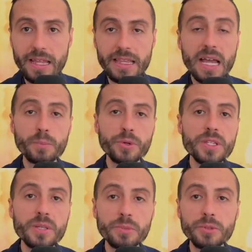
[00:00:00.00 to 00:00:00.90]
and that
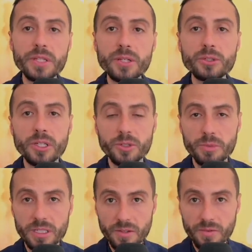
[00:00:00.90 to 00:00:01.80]
principle deals
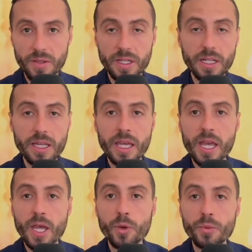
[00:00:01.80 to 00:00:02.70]
specifically
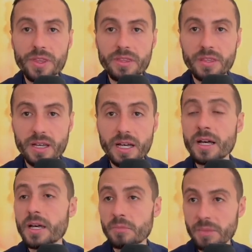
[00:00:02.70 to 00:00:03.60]
with the
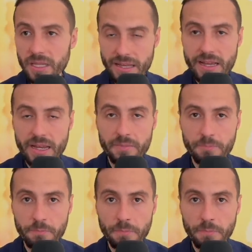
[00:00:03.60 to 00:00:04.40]
millennium.